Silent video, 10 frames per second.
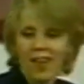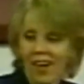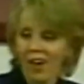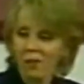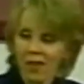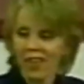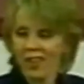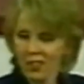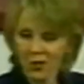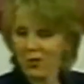now,
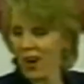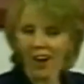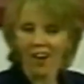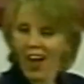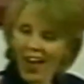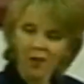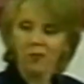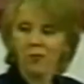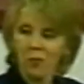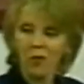man, you are
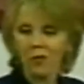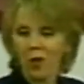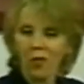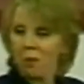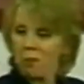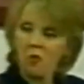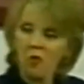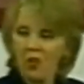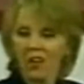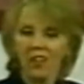out from under all that
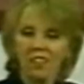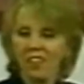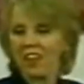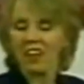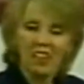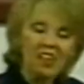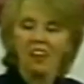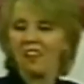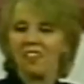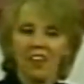moralistic,
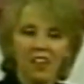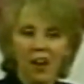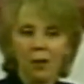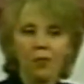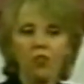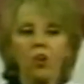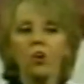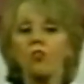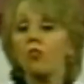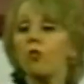legalistic garbage.
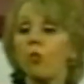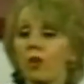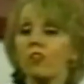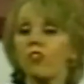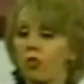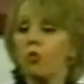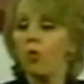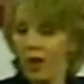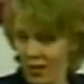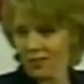Do what you
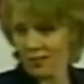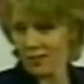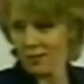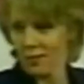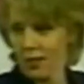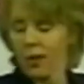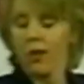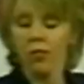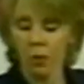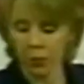want.
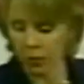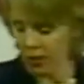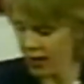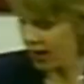They put him in